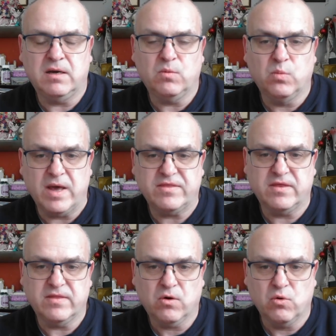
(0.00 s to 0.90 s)
whether
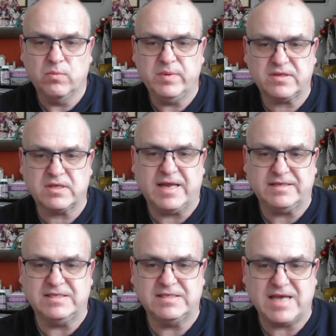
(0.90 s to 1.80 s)
the Hornby
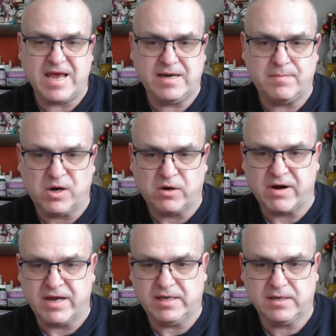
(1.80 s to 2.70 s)
Select is
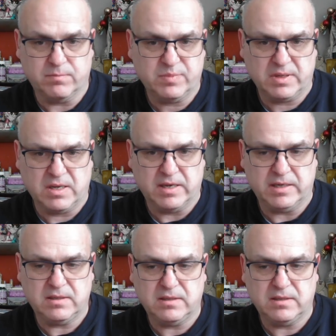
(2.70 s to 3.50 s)
NMRA compliant,